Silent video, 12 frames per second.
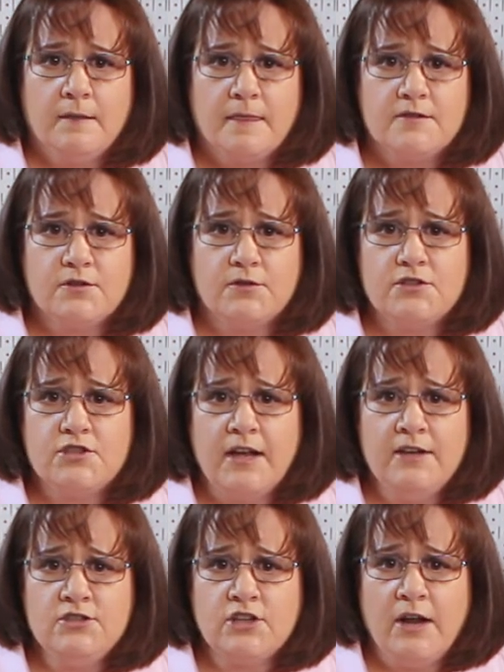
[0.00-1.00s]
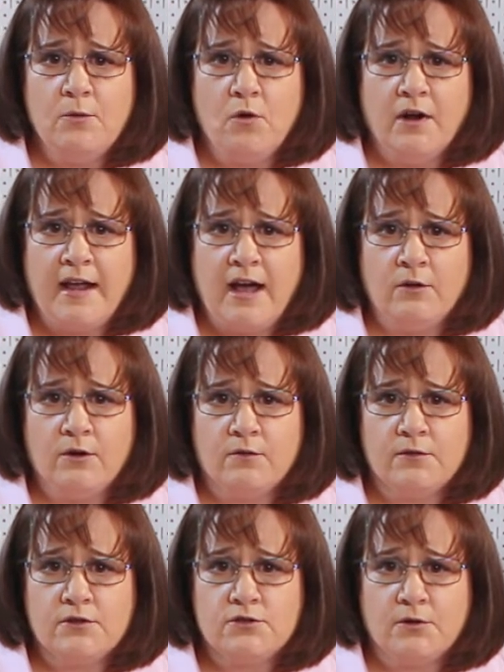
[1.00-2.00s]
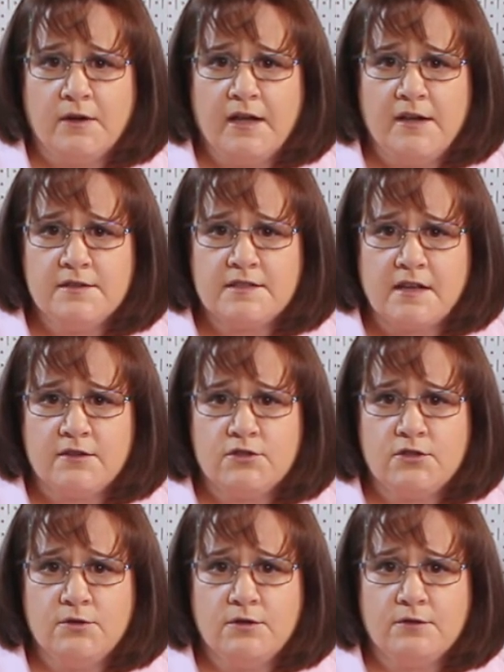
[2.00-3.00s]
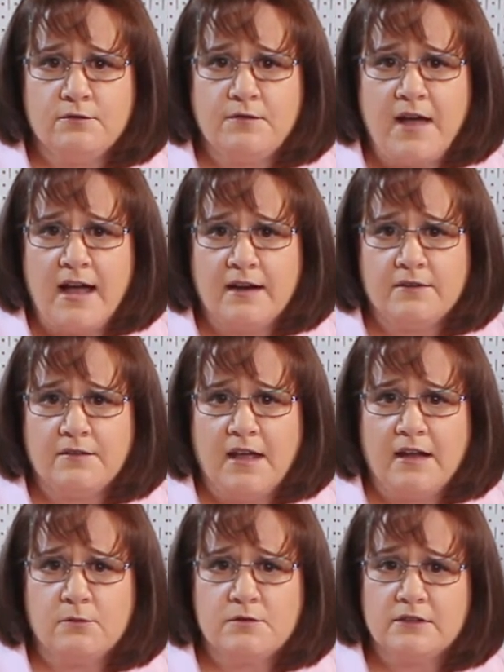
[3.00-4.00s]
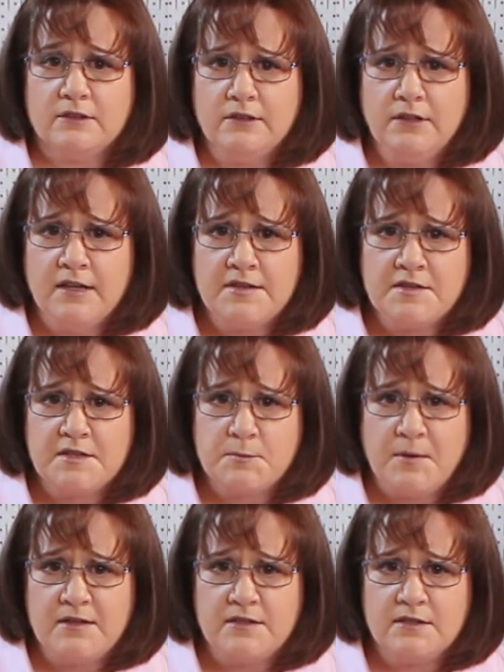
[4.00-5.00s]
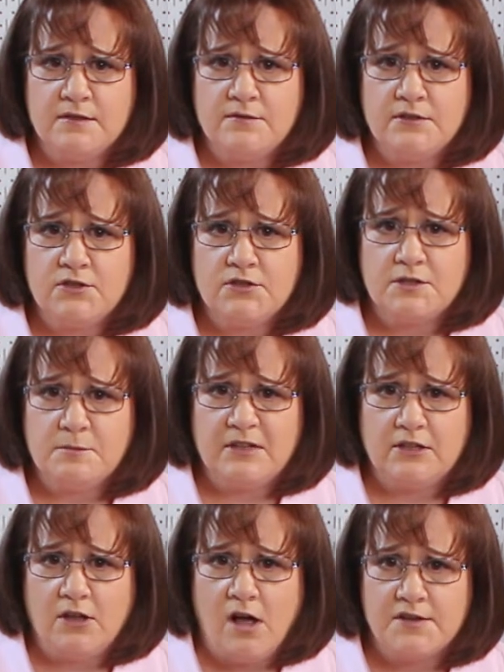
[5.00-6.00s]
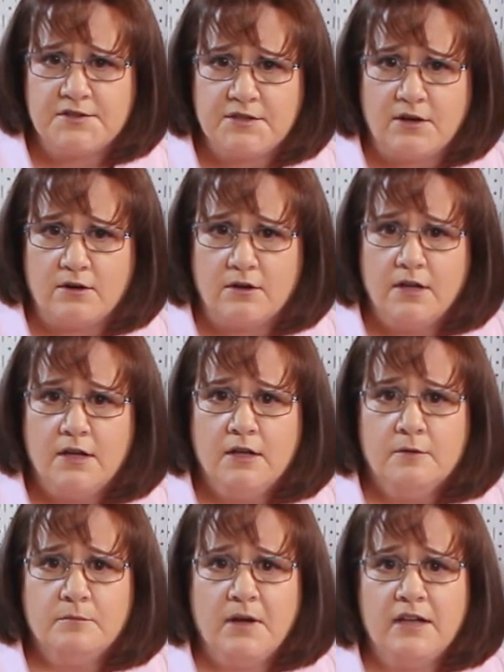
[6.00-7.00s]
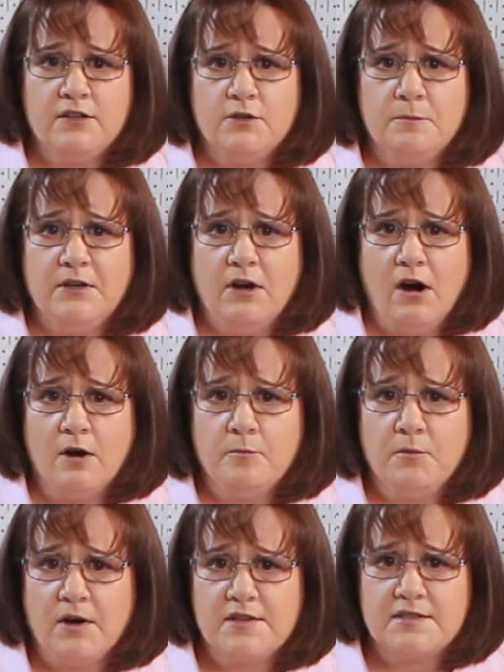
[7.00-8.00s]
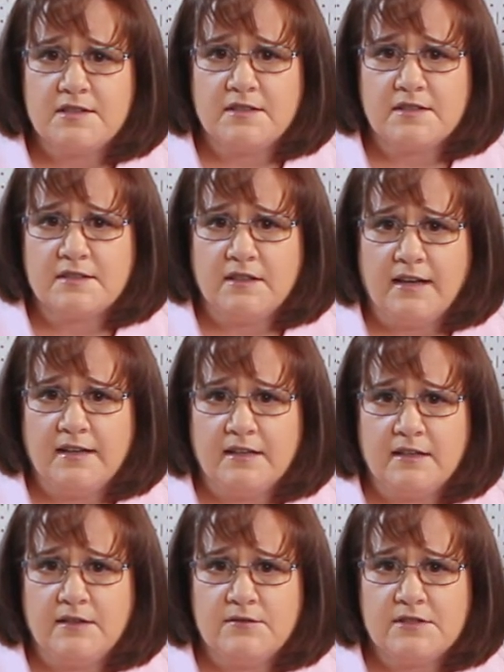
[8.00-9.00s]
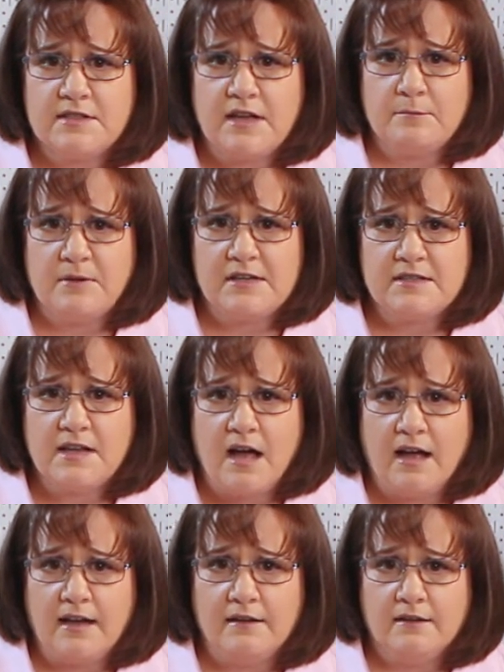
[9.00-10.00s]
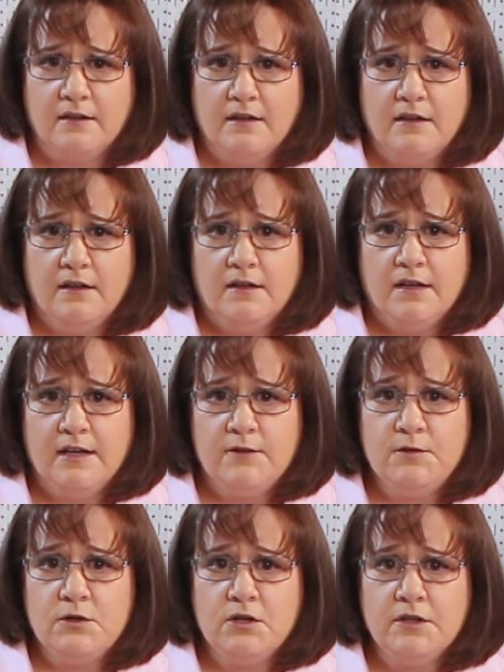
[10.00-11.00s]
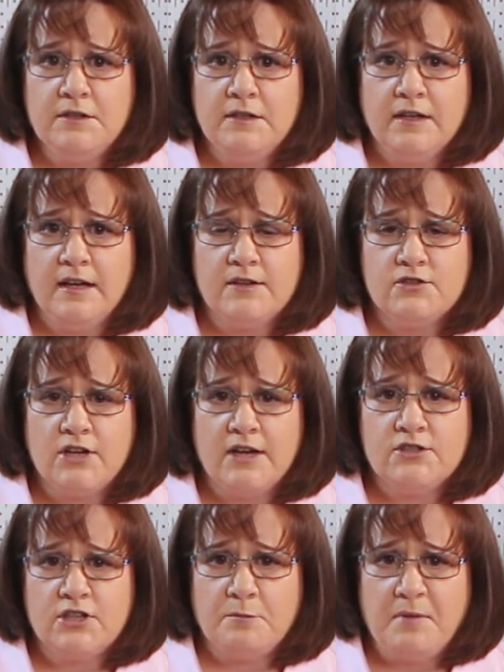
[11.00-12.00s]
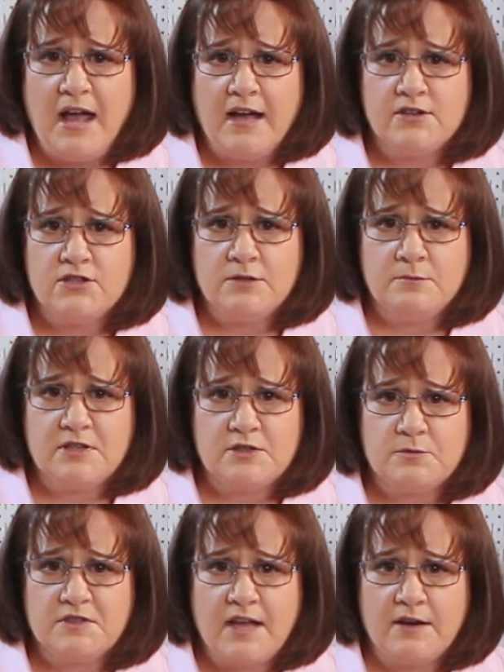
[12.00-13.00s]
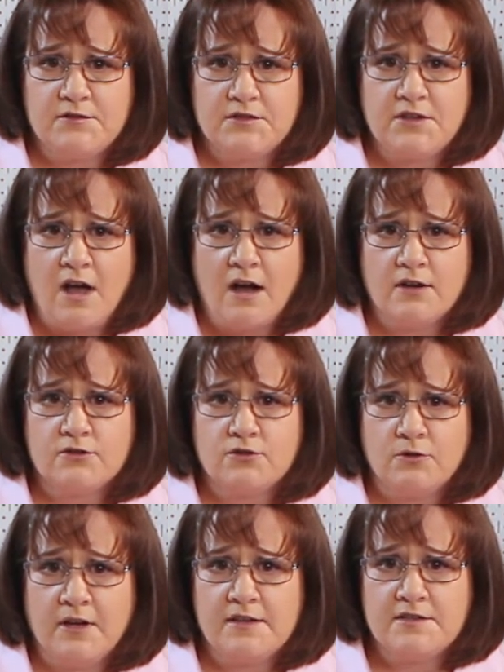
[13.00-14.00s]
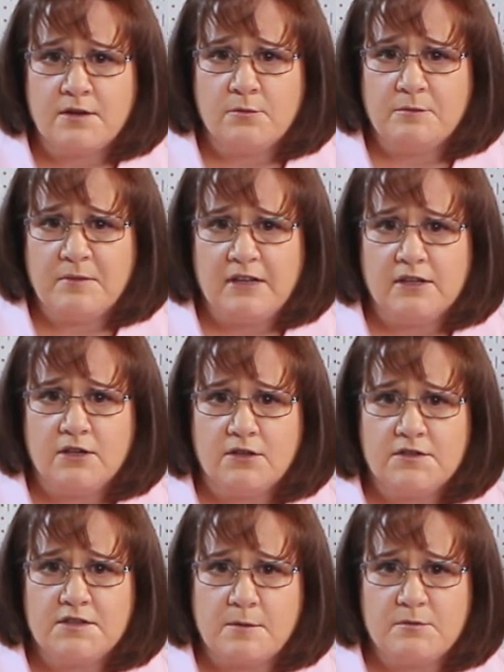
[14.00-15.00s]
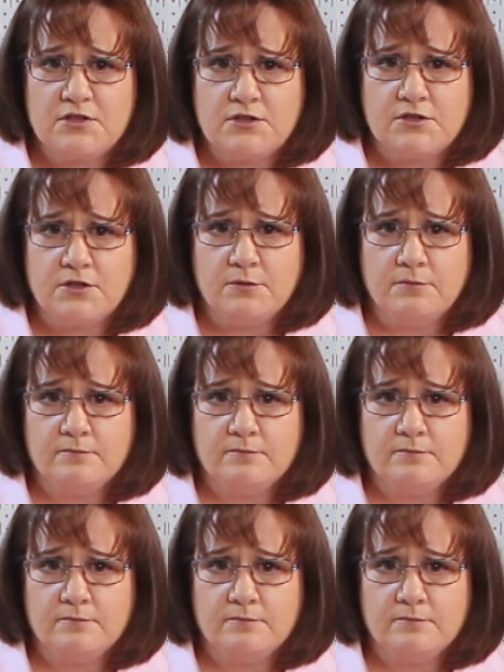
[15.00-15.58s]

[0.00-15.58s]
So the J&J won out over the Joyeza due to the fact that it was a little less expensive and just a bit glossier. but you'd be hard-pressed to dislike it even side by side. And if you couldn't get J&J packaging because it was out of stock, Joyeza would make a good substitute.